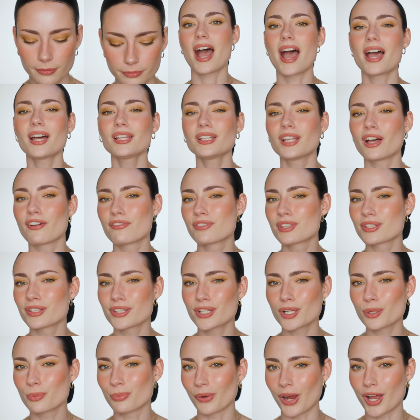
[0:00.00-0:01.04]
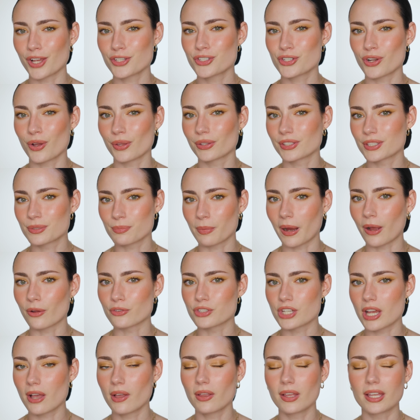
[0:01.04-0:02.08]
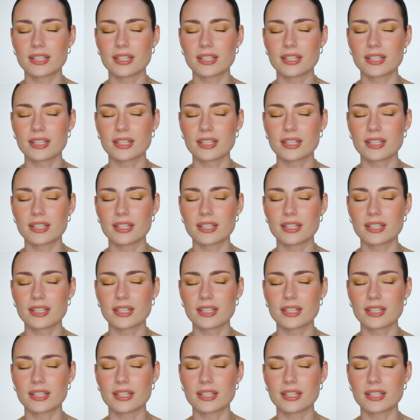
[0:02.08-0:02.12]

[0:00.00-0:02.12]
I love the little brush on this brow gel.